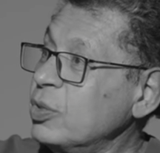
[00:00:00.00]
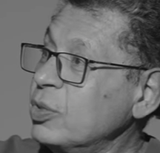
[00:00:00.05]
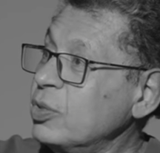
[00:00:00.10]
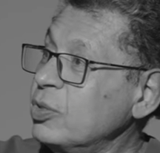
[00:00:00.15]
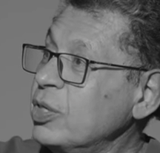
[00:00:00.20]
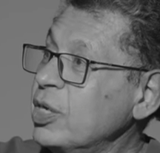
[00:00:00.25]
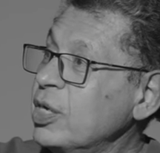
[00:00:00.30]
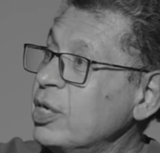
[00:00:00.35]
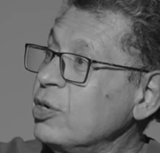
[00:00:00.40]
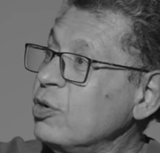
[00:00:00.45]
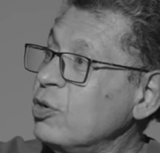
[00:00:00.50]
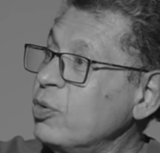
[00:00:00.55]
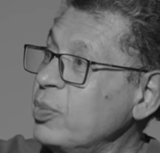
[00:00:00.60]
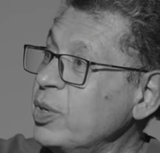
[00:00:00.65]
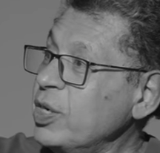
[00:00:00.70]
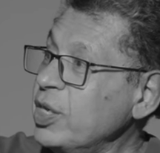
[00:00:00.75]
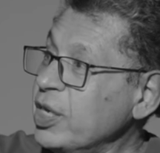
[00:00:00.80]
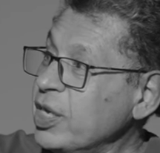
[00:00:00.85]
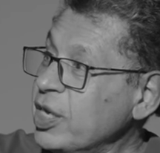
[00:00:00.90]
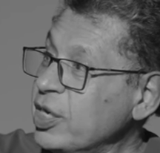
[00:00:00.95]
their
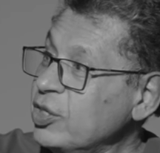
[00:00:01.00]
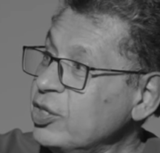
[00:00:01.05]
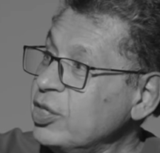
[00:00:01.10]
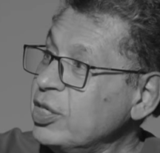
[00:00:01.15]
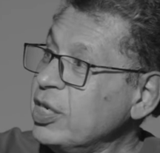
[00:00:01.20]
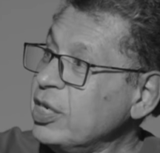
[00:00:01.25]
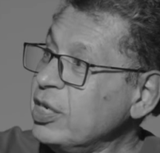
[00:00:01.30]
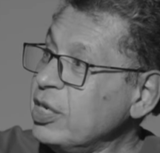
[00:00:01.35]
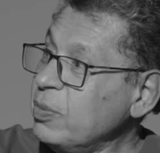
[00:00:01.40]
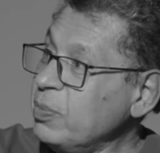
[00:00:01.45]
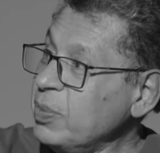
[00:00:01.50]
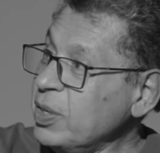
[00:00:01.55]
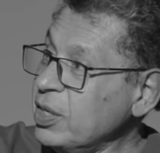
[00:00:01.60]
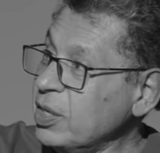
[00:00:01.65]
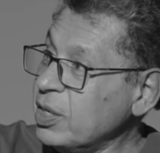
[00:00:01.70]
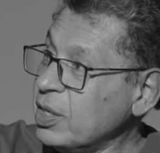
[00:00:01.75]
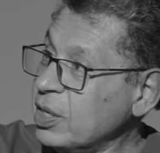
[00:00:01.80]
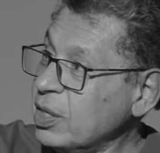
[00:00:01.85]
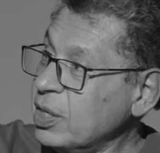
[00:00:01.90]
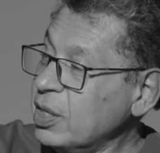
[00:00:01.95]
communication in the
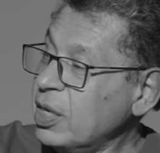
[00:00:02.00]
media